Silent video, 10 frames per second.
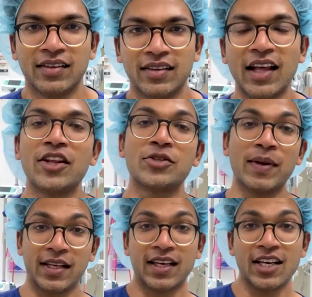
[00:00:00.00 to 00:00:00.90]
Now, those
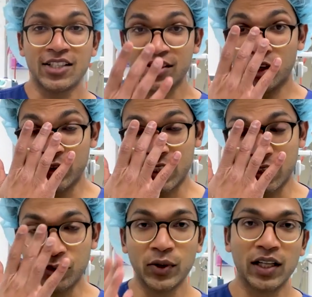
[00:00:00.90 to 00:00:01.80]
medications are obviously
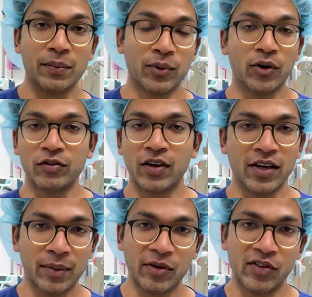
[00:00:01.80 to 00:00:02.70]
really important for a
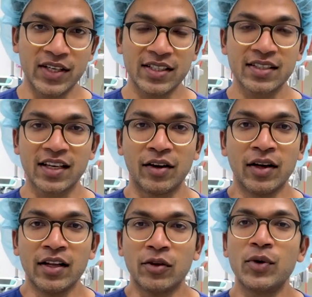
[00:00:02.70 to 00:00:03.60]
number of reasons. Now,
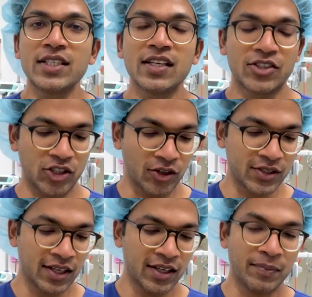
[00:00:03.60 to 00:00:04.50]
the reason I
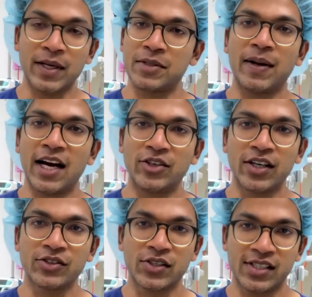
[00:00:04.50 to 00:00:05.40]
chose my SPA
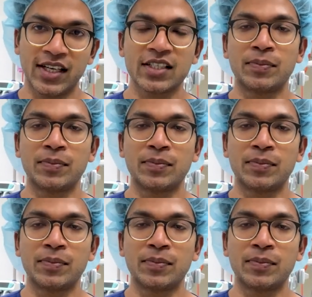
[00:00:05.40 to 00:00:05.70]
drugs, or SUCS,